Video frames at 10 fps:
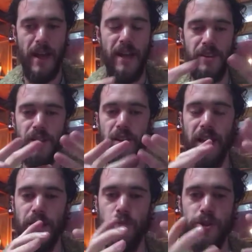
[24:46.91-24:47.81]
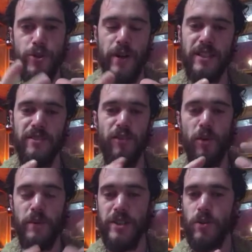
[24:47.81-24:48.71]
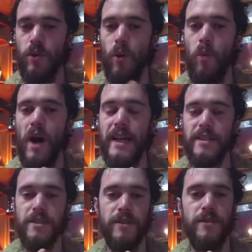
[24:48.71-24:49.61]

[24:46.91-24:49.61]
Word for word: and the lead would transform into a white